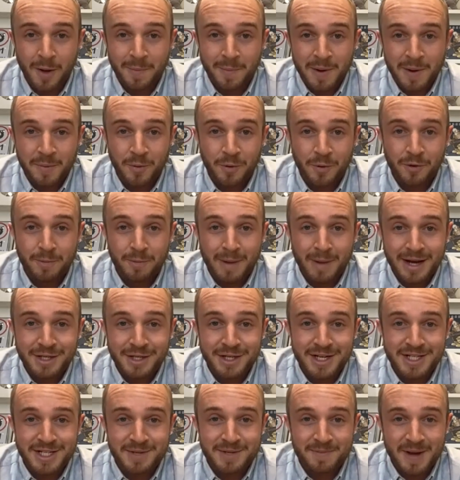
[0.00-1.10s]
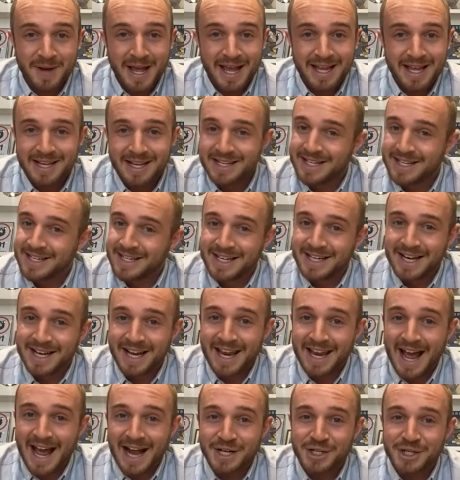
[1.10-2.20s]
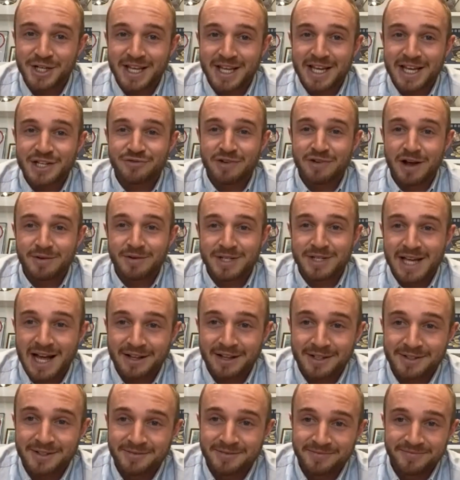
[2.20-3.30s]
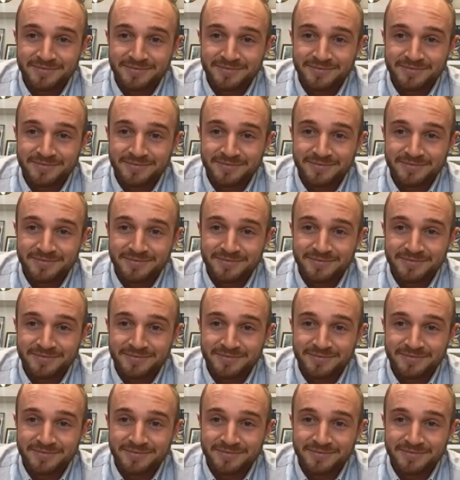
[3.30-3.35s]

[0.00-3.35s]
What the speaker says: of people were imagining it to be, and it actually is rosy, Alan.